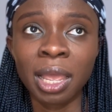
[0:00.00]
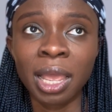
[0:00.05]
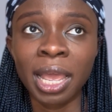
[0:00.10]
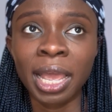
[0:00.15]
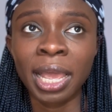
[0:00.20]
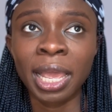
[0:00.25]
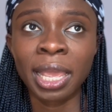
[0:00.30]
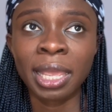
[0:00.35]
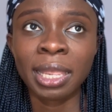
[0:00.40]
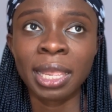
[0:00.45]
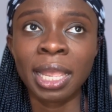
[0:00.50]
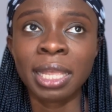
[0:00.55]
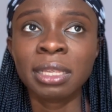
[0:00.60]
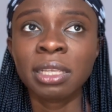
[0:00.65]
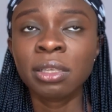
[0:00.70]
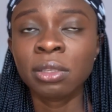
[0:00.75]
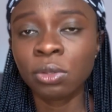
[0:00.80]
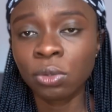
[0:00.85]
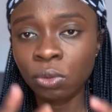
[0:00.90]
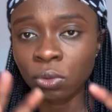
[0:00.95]
I, I
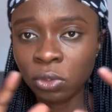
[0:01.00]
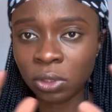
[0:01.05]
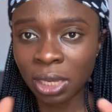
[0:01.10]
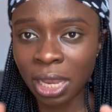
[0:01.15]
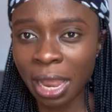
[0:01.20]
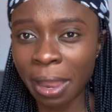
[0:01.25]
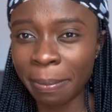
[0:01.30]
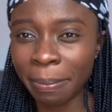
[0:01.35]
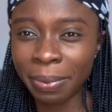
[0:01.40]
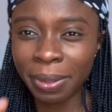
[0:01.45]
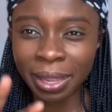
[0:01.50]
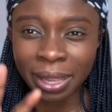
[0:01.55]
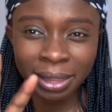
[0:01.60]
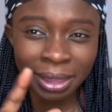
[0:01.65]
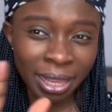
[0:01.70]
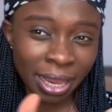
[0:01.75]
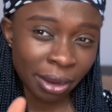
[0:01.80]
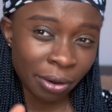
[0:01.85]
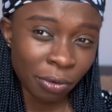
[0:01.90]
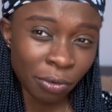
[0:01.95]
did use Kaplan
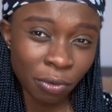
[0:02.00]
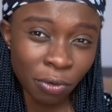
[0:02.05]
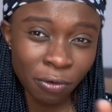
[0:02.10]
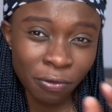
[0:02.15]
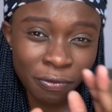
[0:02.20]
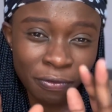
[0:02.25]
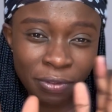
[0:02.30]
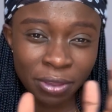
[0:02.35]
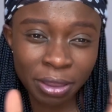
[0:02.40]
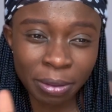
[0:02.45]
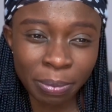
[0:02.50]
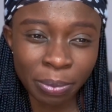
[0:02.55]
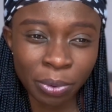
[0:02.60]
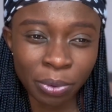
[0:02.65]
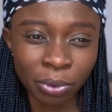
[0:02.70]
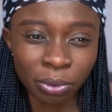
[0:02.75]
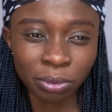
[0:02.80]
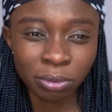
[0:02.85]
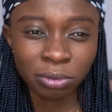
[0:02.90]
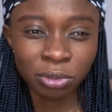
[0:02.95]
like rough
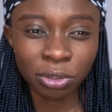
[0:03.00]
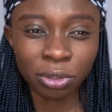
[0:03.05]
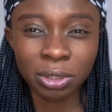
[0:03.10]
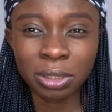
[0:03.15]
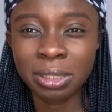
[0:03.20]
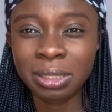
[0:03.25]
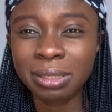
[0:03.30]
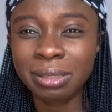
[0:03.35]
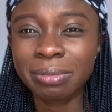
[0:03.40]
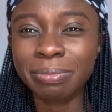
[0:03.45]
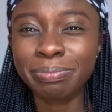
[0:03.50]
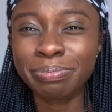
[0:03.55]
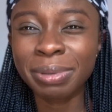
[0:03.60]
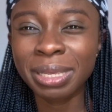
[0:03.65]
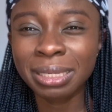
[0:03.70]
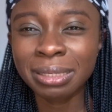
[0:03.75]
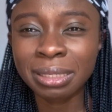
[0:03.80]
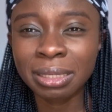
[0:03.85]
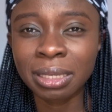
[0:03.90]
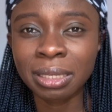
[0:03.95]
level, just
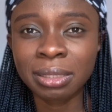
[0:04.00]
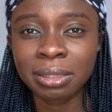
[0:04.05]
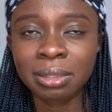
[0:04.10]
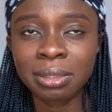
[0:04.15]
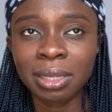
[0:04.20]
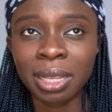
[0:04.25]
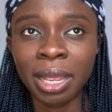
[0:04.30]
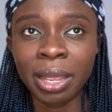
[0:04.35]
basics.